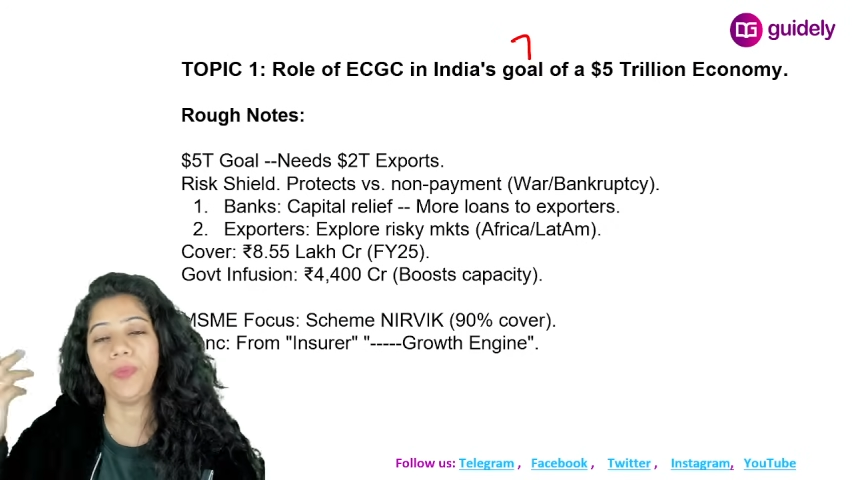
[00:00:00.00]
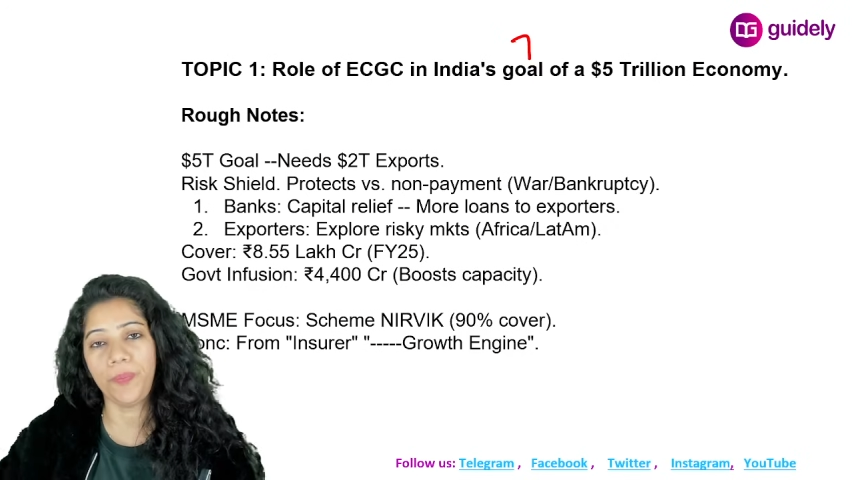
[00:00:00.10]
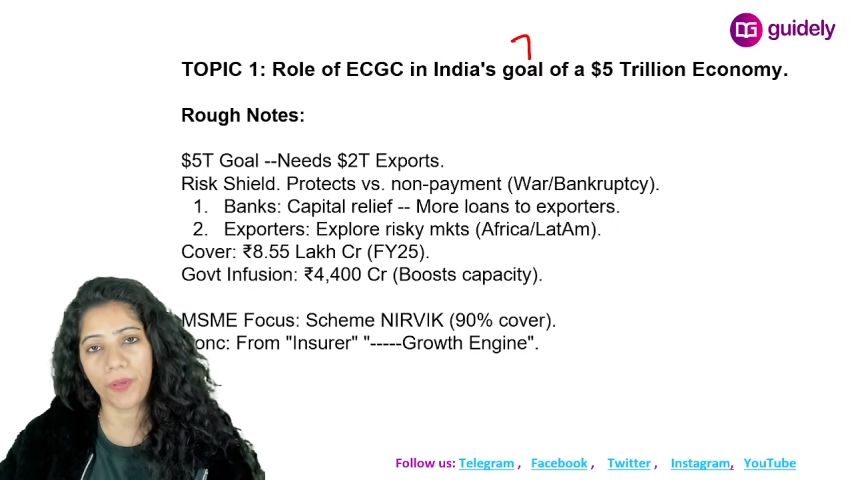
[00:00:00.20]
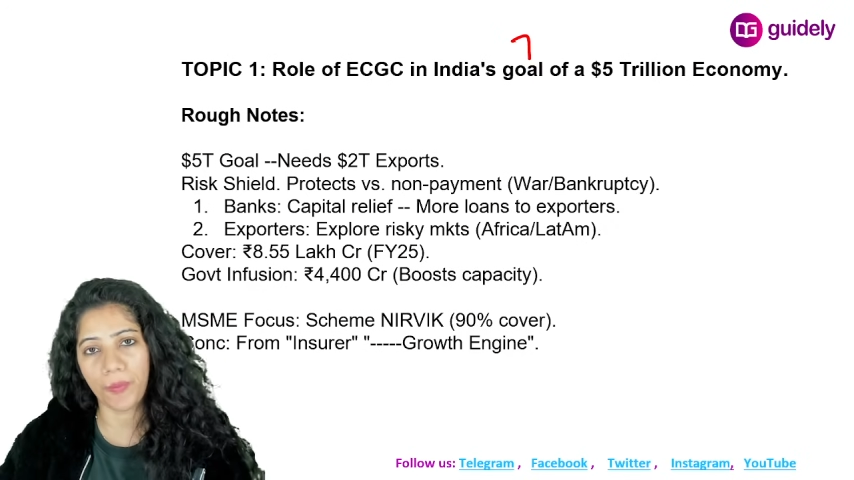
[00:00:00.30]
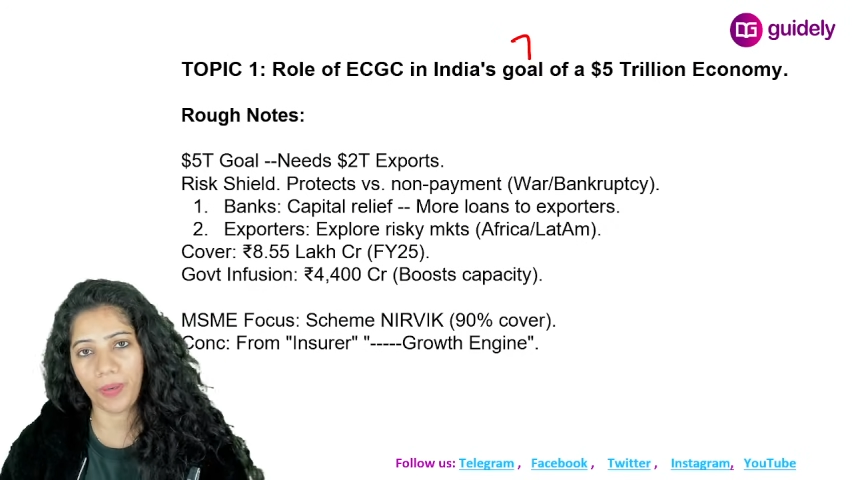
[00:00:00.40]

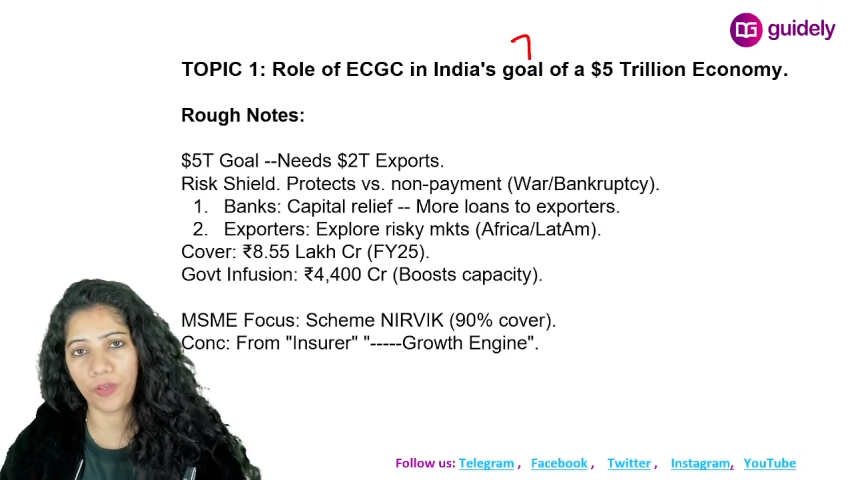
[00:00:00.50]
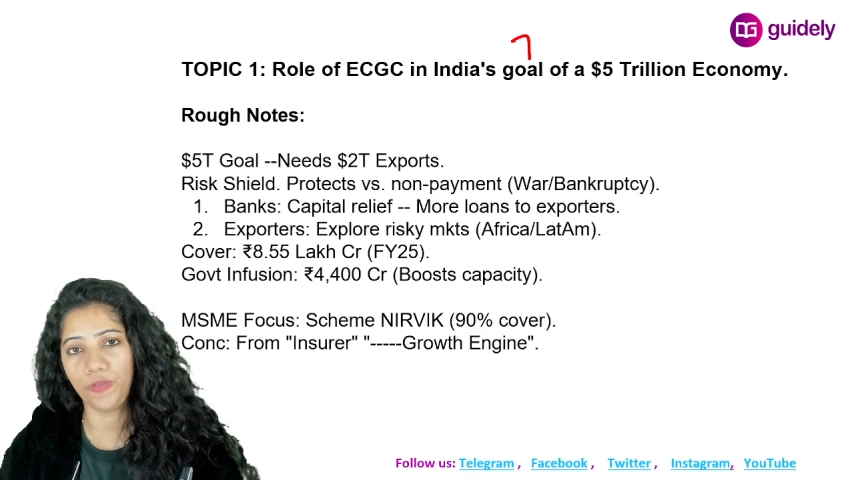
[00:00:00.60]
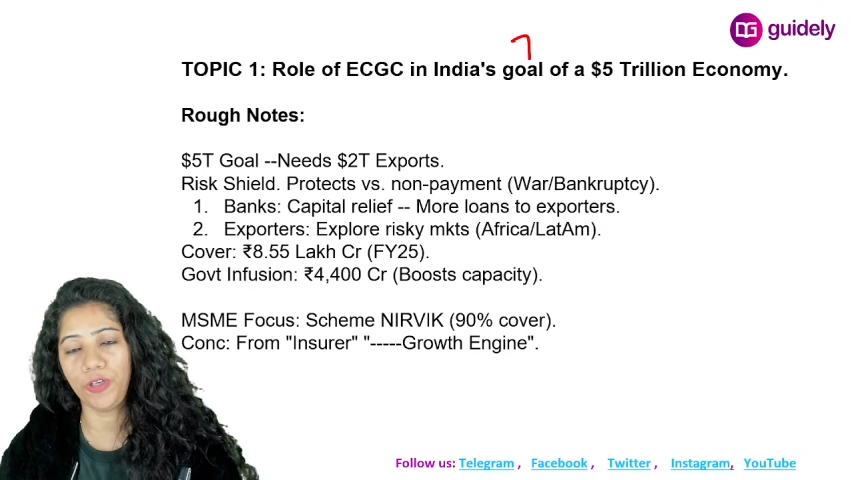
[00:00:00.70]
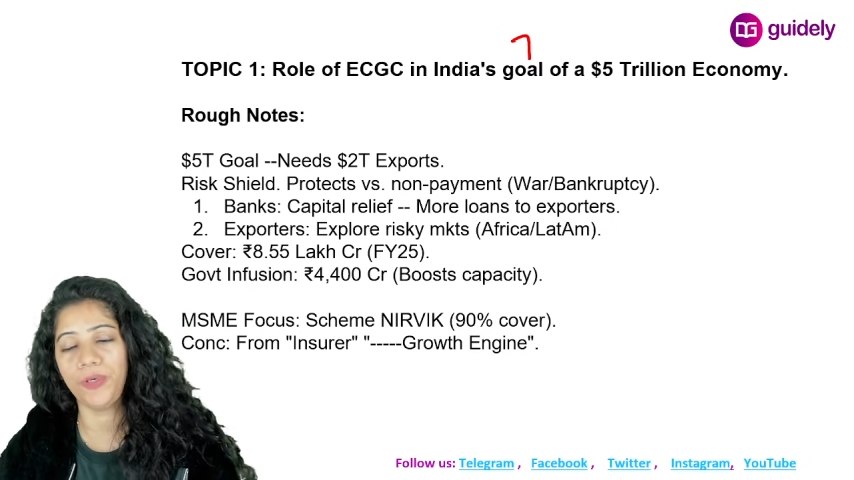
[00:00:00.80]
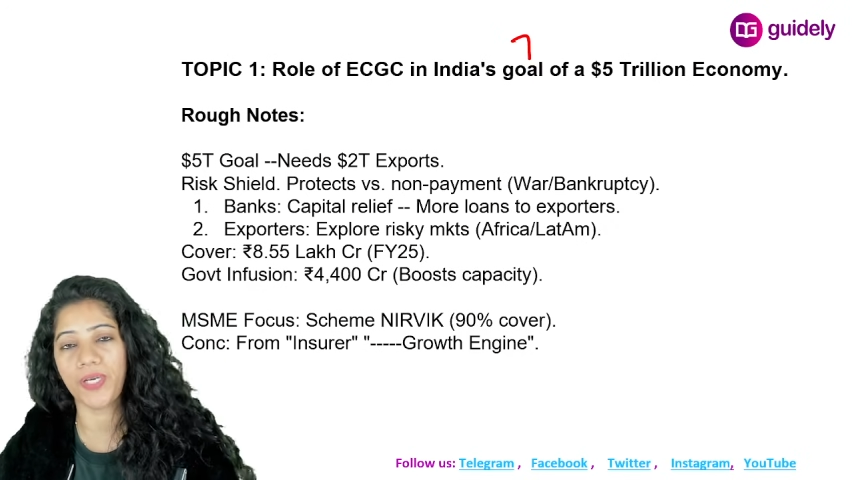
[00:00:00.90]
be you
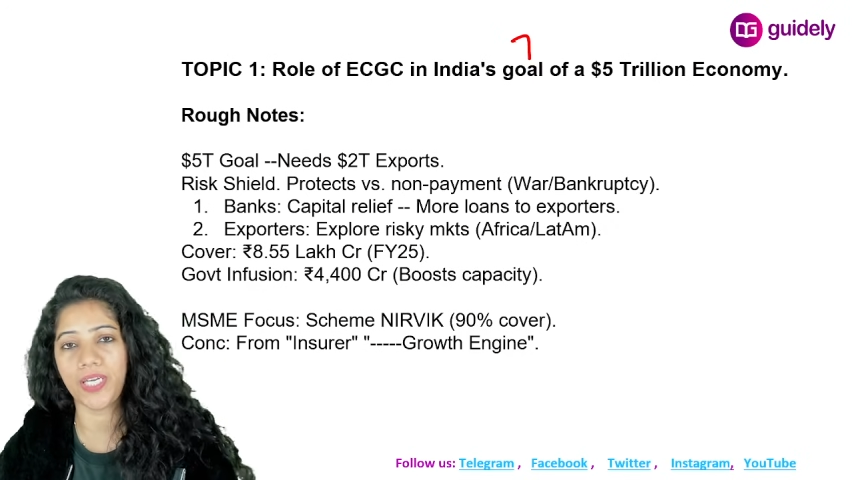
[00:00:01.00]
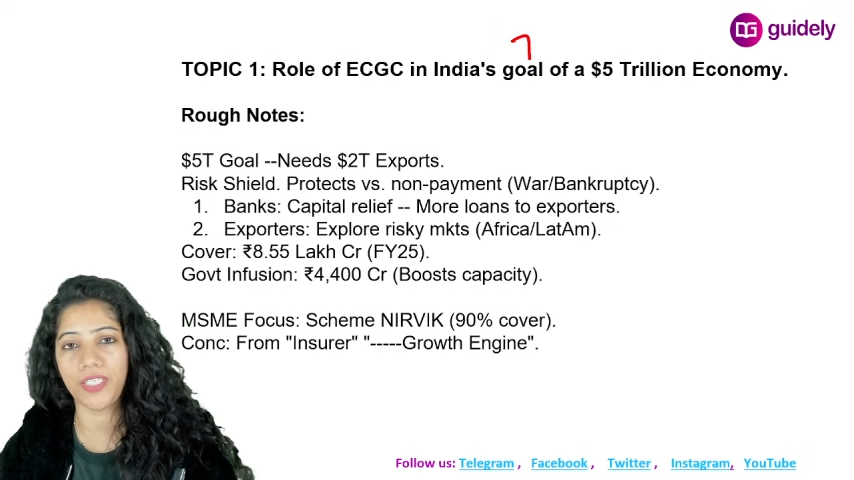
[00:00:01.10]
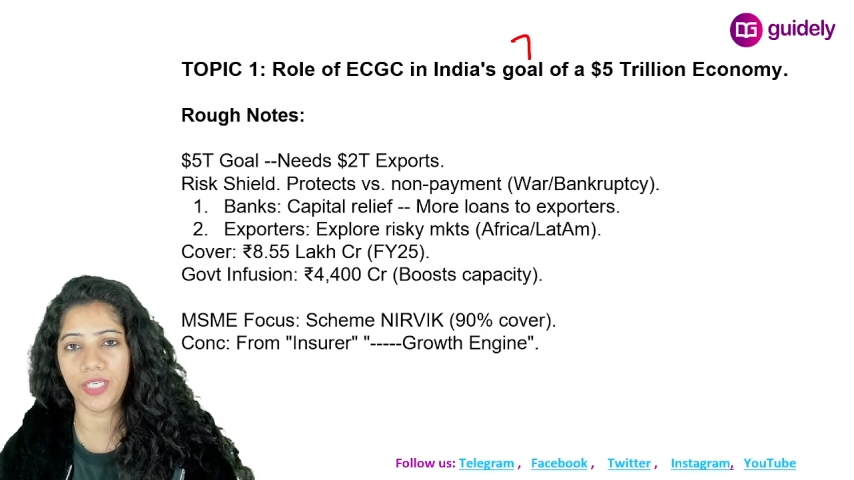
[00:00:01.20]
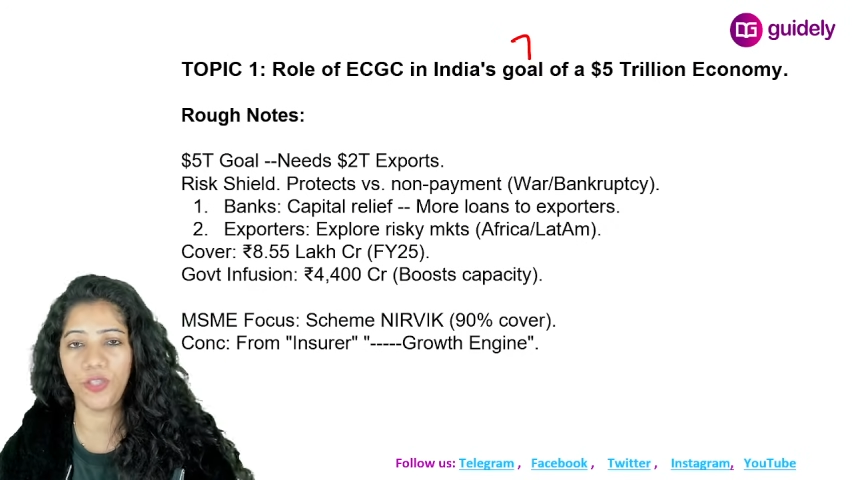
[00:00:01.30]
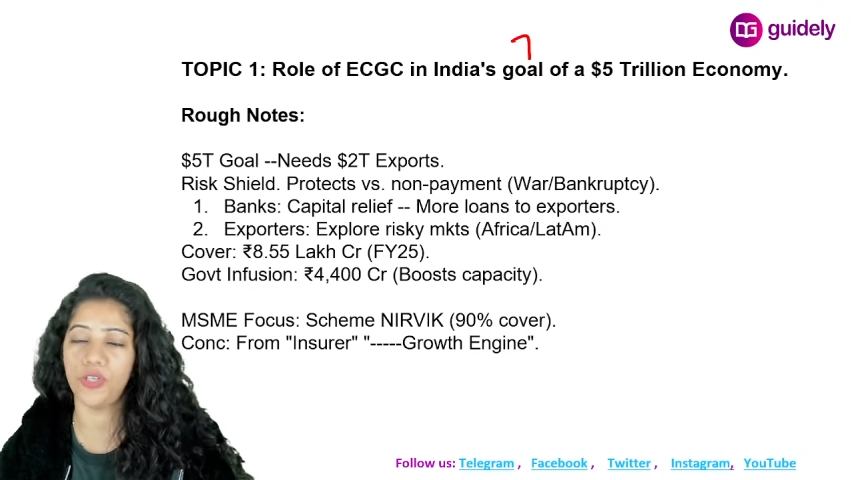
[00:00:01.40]
will be
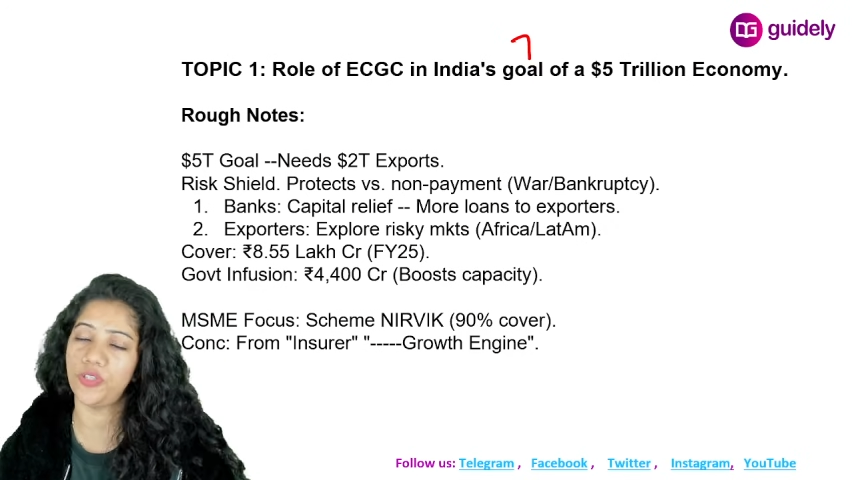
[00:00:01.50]
writing